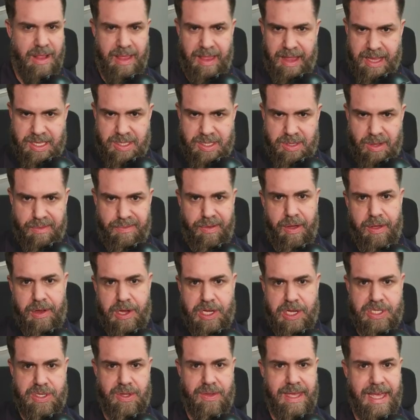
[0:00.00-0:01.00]
Let's not
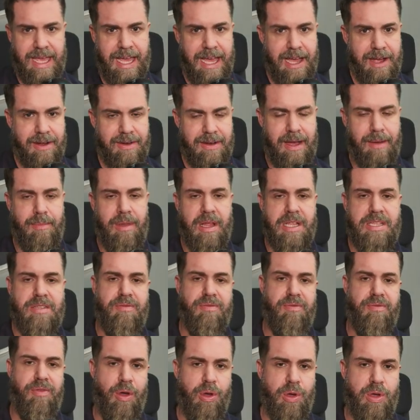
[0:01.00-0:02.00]
focus on the outcome. Let's
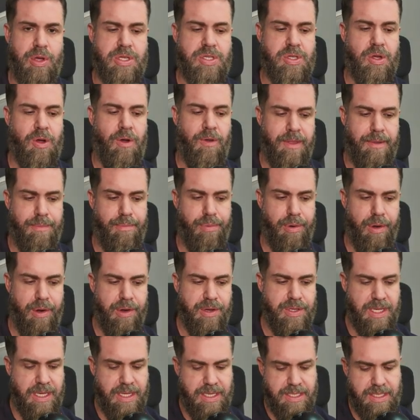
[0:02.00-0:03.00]
focus on the
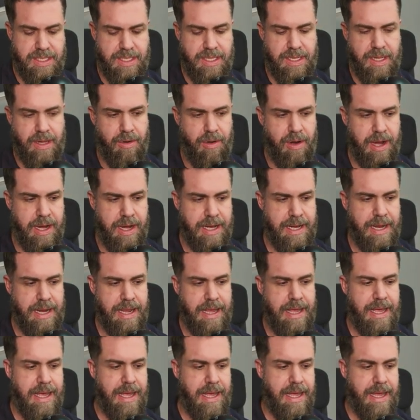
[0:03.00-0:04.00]
process. All right.
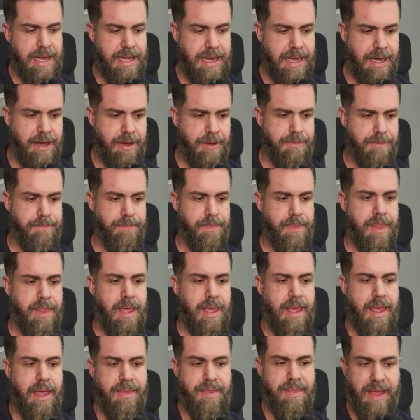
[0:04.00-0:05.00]
Now,
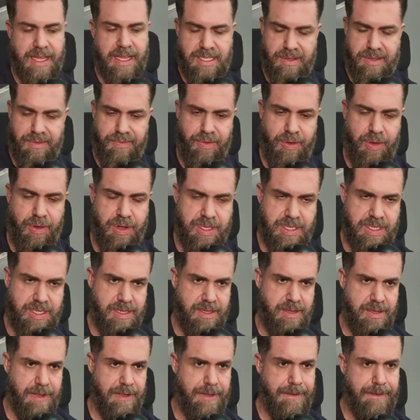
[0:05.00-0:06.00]
that's the first
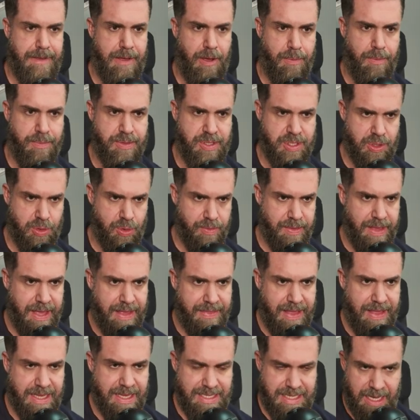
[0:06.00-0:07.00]
obstacle.
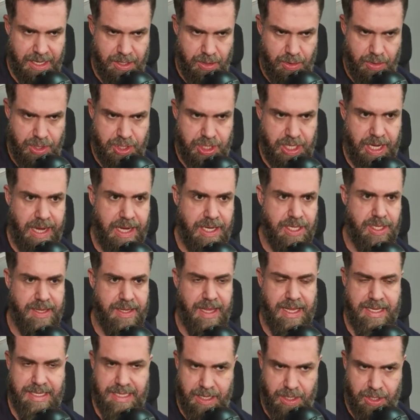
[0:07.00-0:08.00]
That's how you change it.
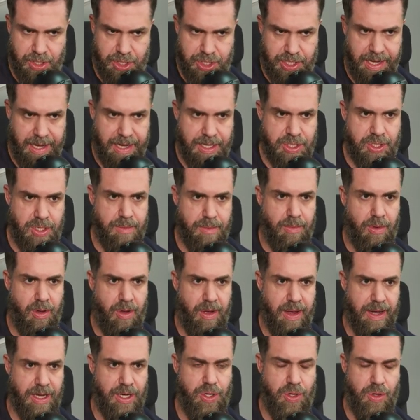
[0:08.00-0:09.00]
That's how you change her
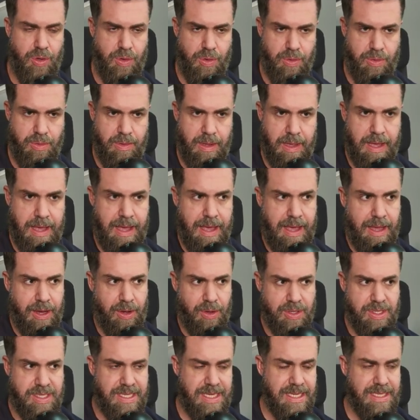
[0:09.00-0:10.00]
mind. You
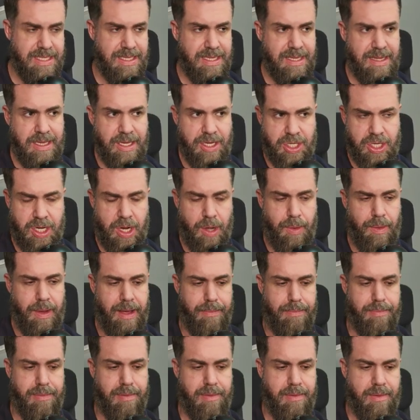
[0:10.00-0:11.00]
consistently show
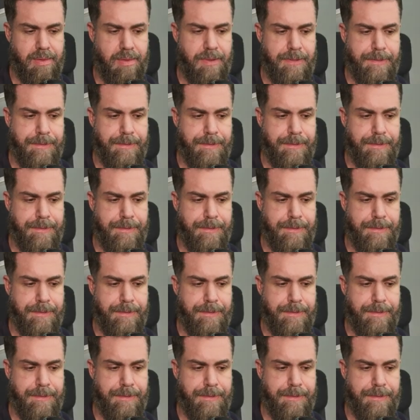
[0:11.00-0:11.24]
up.